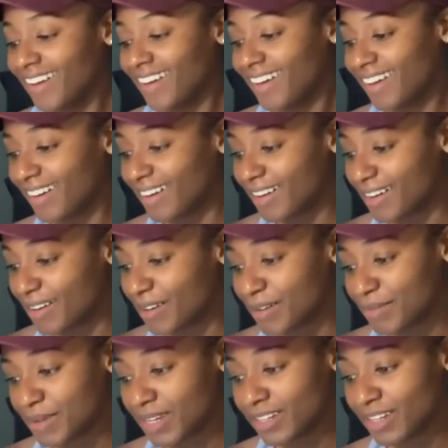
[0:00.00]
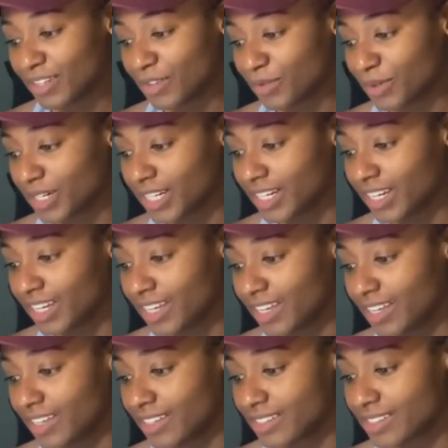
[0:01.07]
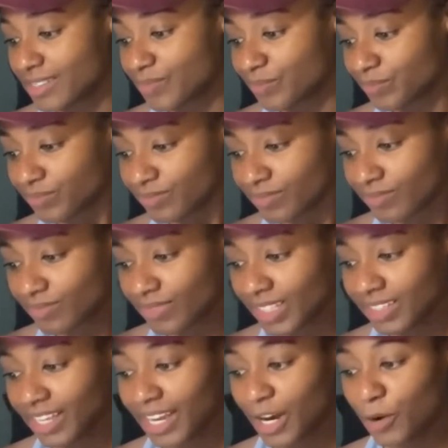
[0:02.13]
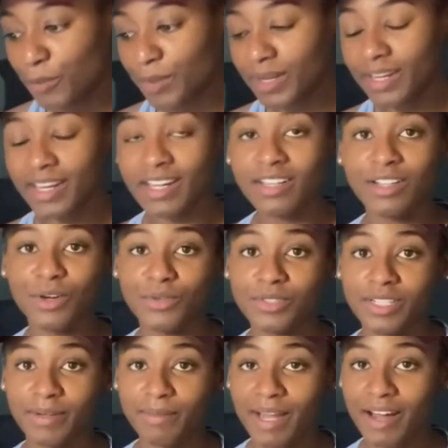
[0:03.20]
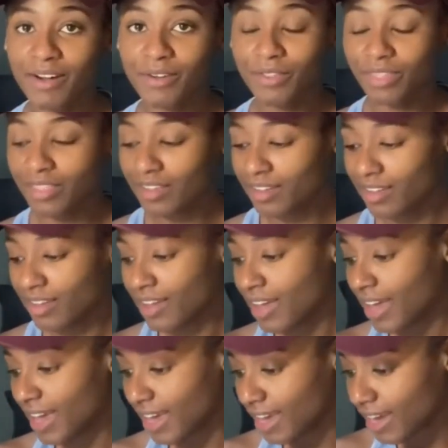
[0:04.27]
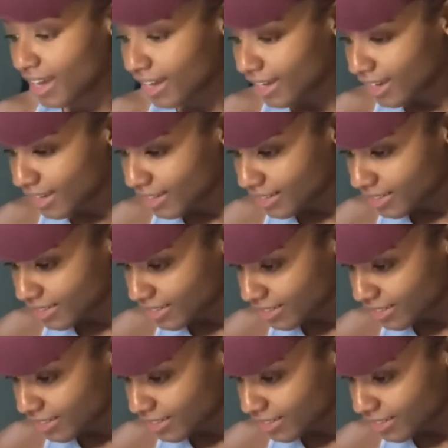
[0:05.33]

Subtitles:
Another one is they open and close their mouth. And